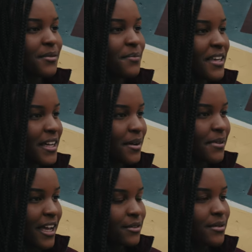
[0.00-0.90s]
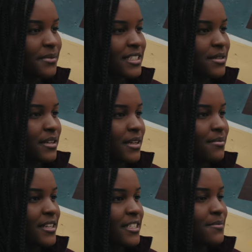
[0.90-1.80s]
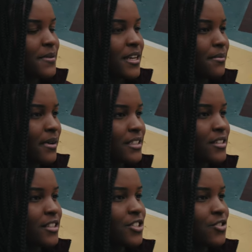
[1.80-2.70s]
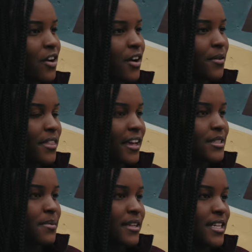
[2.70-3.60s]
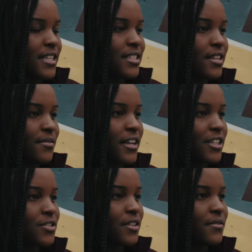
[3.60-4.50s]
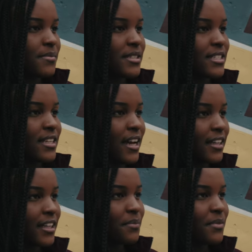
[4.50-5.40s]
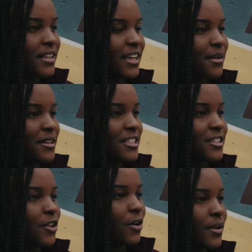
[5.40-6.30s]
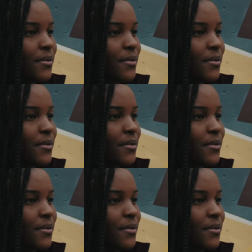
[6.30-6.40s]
Being a Black woman to me means being mentally strong with expectation of hatred from society. It means glowing